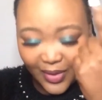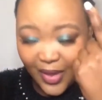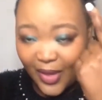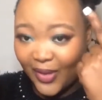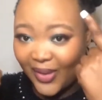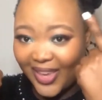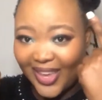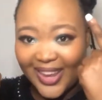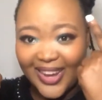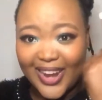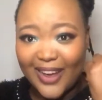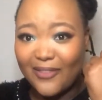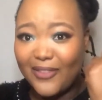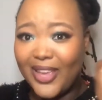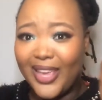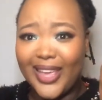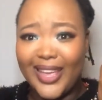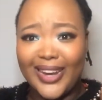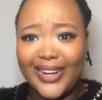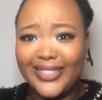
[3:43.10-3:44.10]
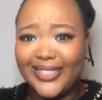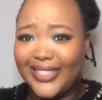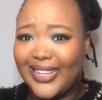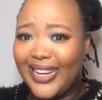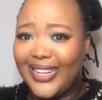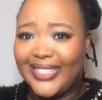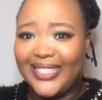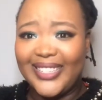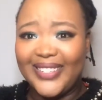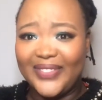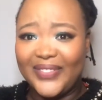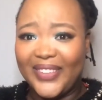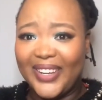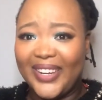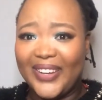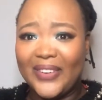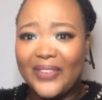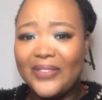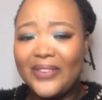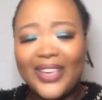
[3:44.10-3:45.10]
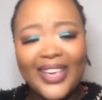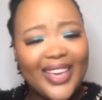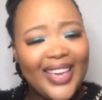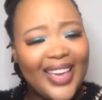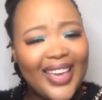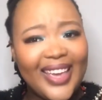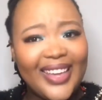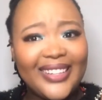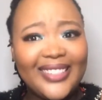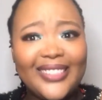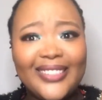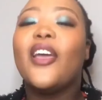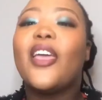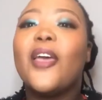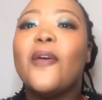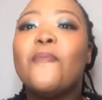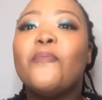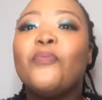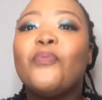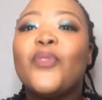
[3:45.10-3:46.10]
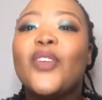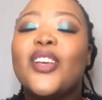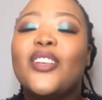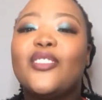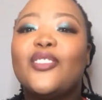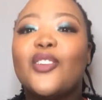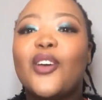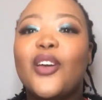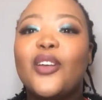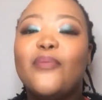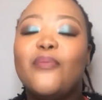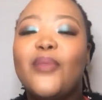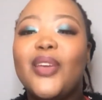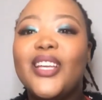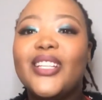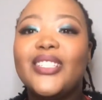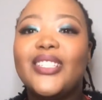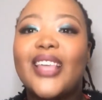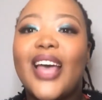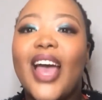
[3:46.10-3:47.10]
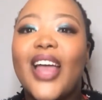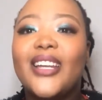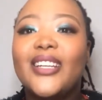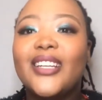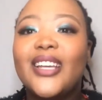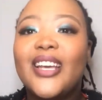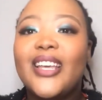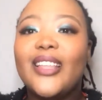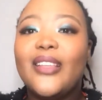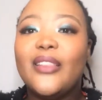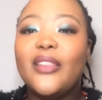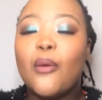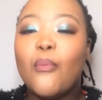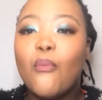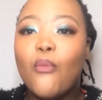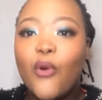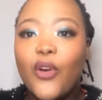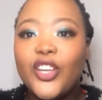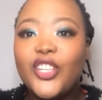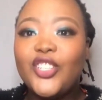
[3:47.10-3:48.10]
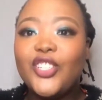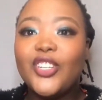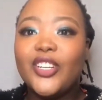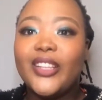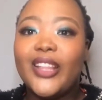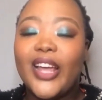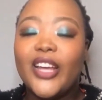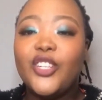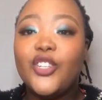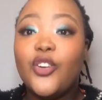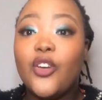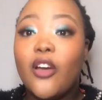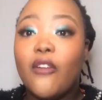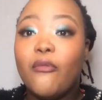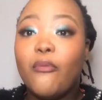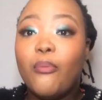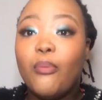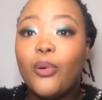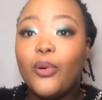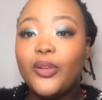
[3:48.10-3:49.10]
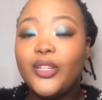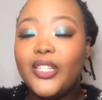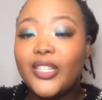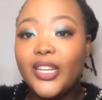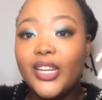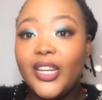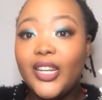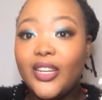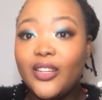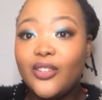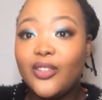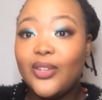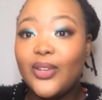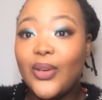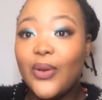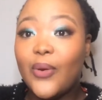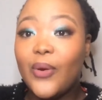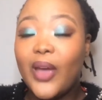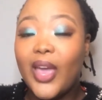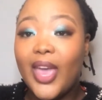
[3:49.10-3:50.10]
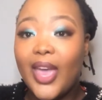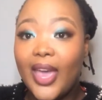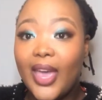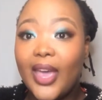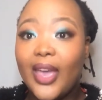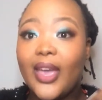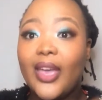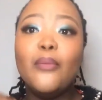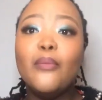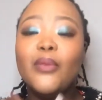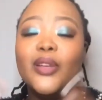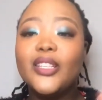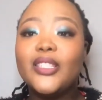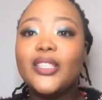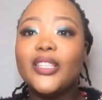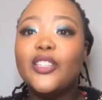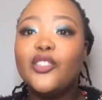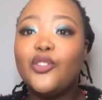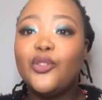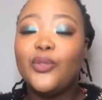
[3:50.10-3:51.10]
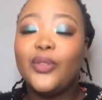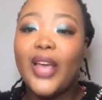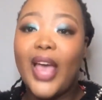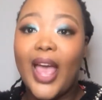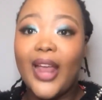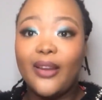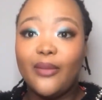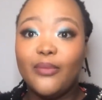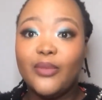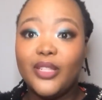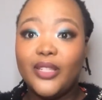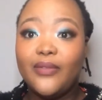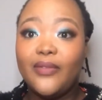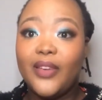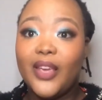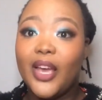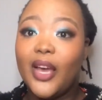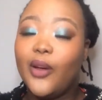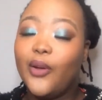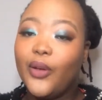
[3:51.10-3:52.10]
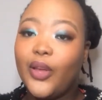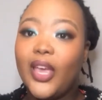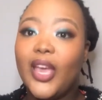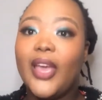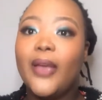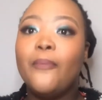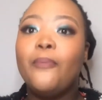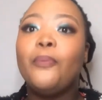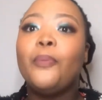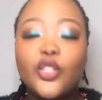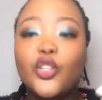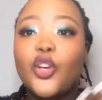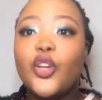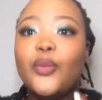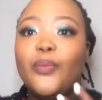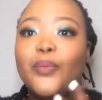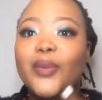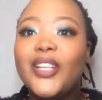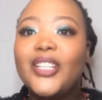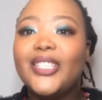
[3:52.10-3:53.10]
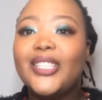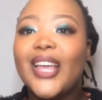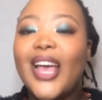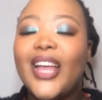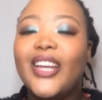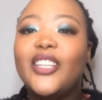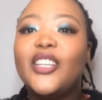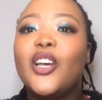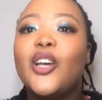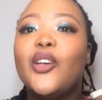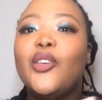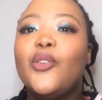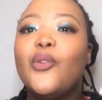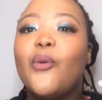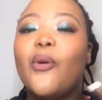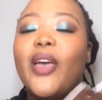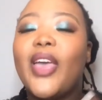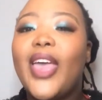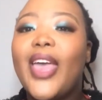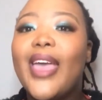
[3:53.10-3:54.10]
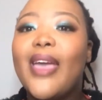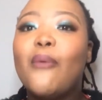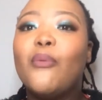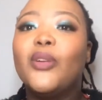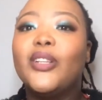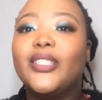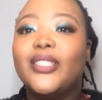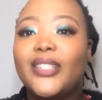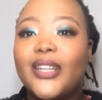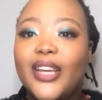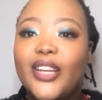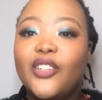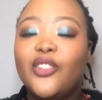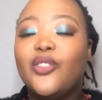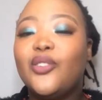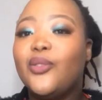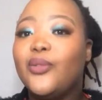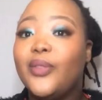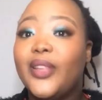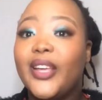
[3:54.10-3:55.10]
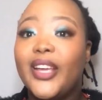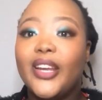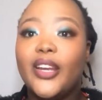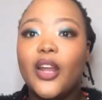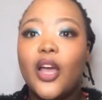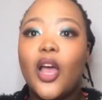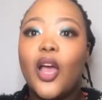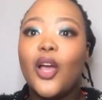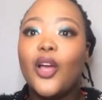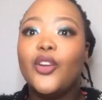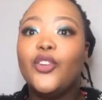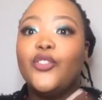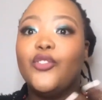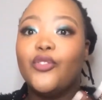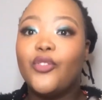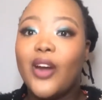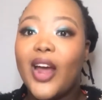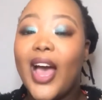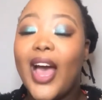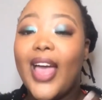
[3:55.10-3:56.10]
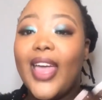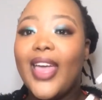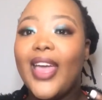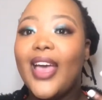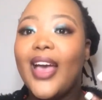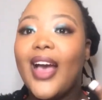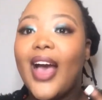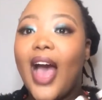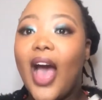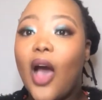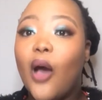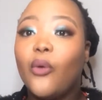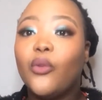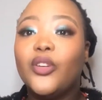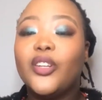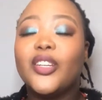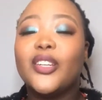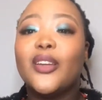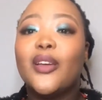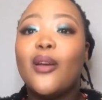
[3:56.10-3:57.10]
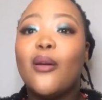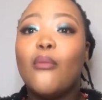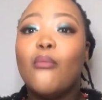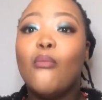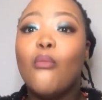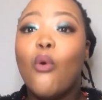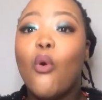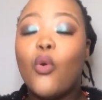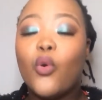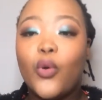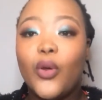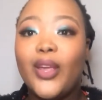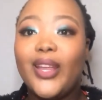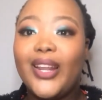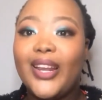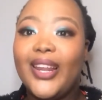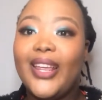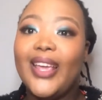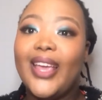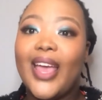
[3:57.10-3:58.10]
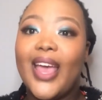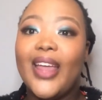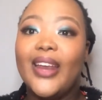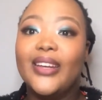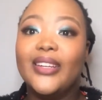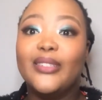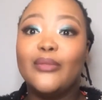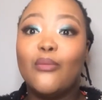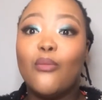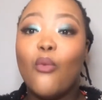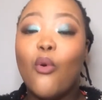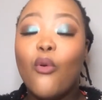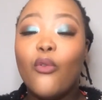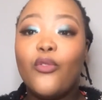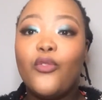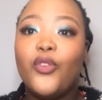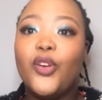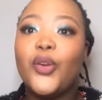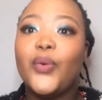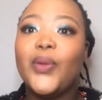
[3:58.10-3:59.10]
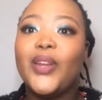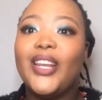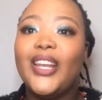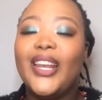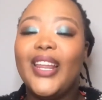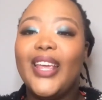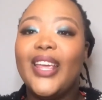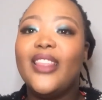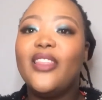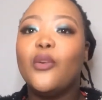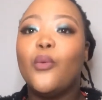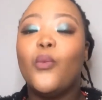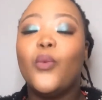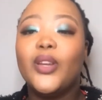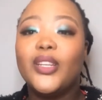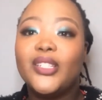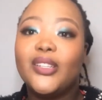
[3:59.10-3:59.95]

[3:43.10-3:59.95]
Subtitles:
Okay, now we're getting scientific, okay? Okay, so it means that the moisture that you have put into your hair emits into the atmosphere, okay? So it means that your hair will tend to then dry out more quickly and more frequently in the winter